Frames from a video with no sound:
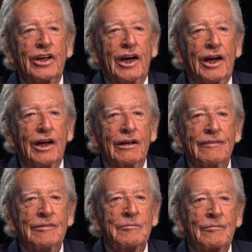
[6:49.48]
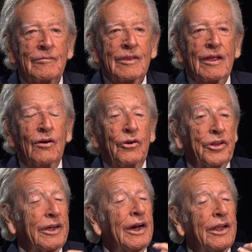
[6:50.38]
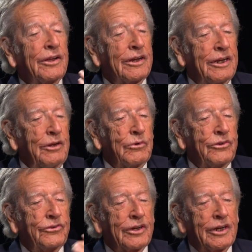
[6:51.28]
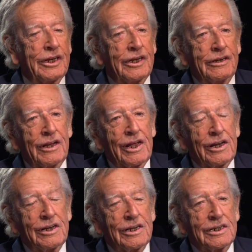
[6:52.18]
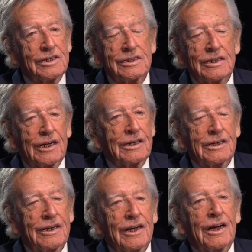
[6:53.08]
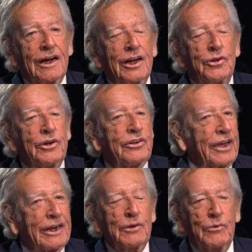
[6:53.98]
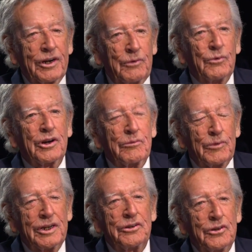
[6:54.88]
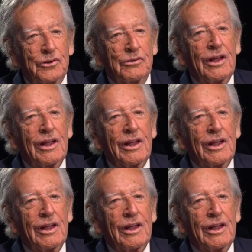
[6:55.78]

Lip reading: car, or the car that he was in, and I knew exactly what he wanted me to do.